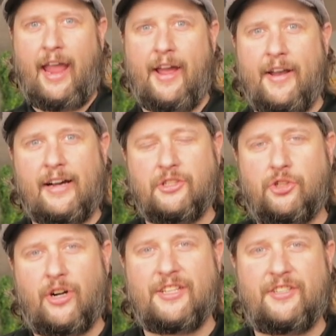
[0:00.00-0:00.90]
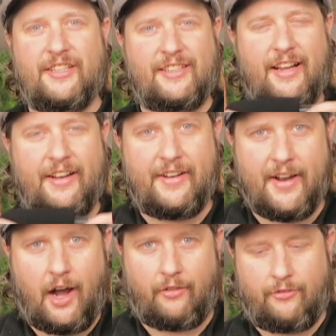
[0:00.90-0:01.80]
cannot stress this
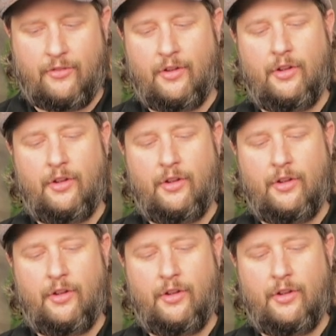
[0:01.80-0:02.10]
enough.